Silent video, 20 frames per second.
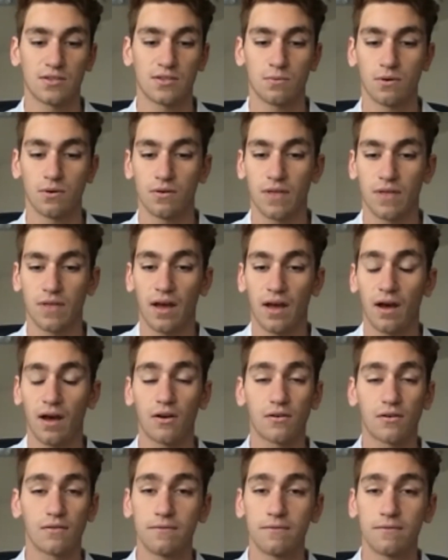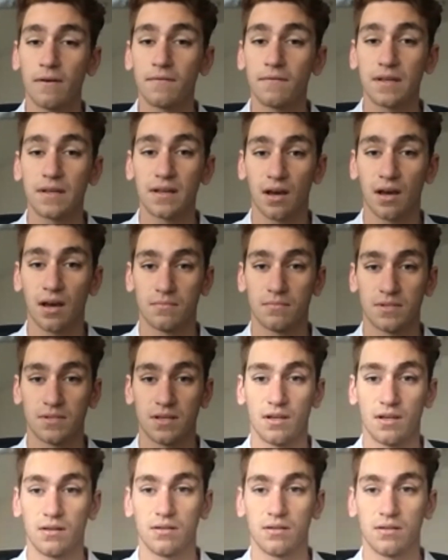where that 150 comes
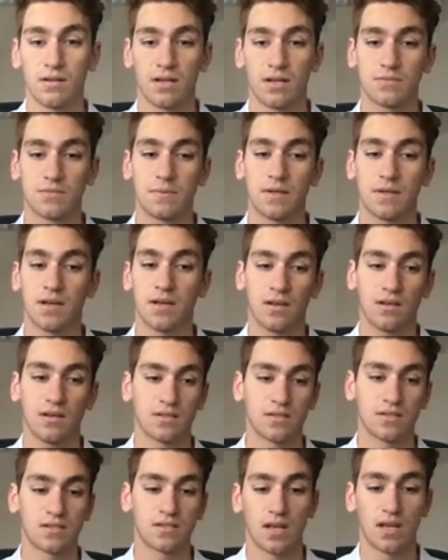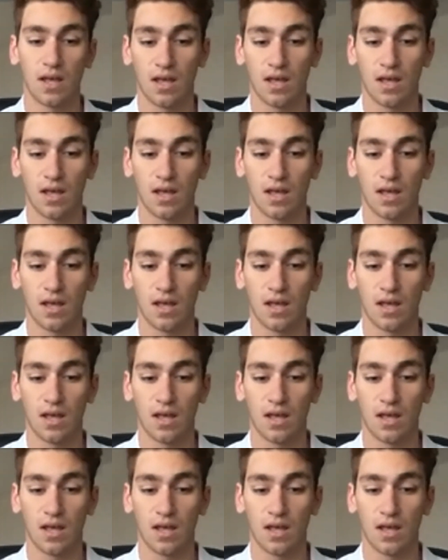in, is because